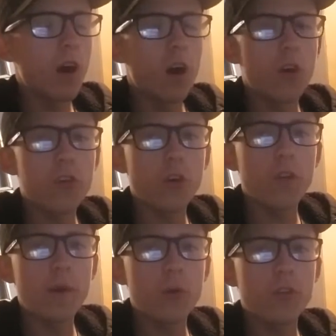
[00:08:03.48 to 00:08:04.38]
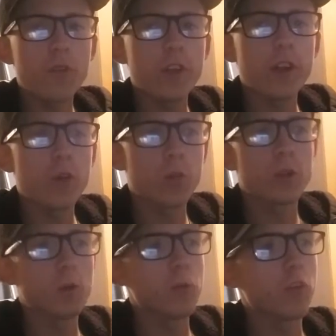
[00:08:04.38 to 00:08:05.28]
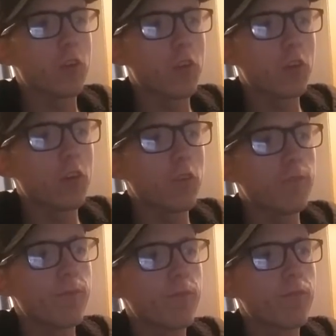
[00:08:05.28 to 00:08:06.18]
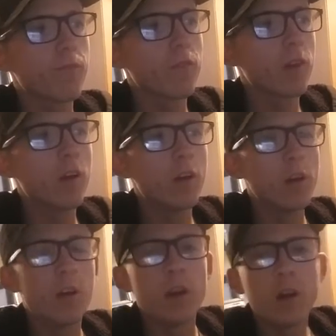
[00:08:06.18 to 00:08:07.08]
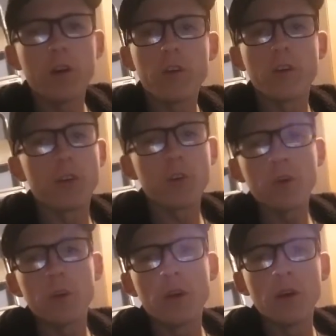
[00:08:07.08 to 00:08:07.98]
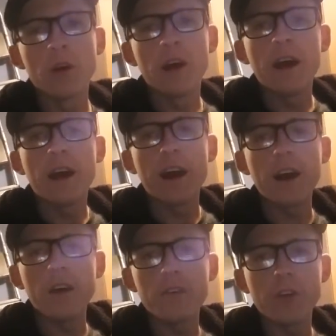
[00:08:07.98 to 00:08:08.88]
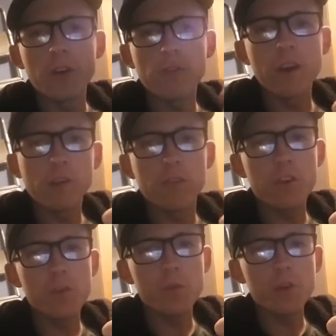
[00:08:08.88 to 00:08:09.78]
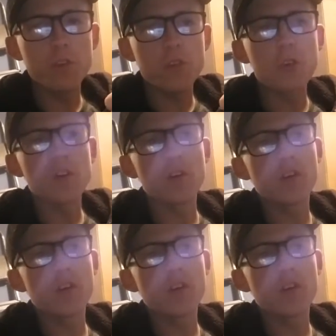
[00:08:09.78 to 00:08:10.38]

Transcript: Also, there was something else which I wanted to say. Oh yes, have a great Christmas.